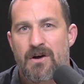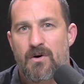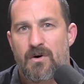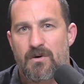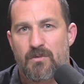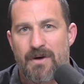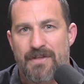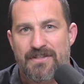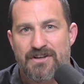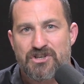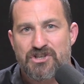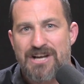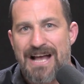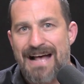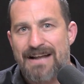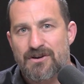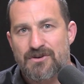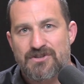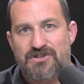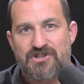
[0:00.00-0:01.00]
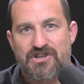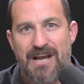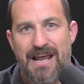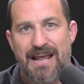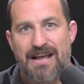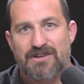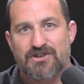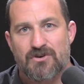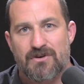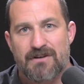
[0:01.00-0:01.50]
or when the shadows
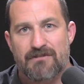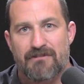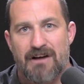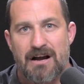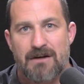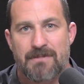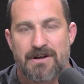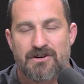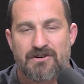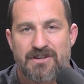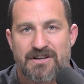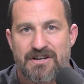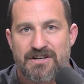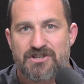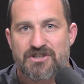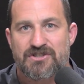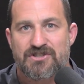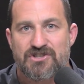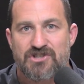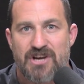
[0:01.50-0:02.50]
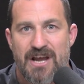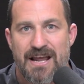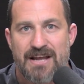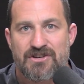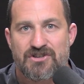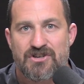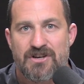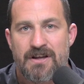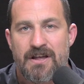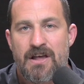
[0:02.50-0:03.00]
change or environmental conditions
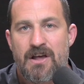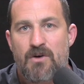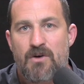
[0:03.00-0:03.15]
change,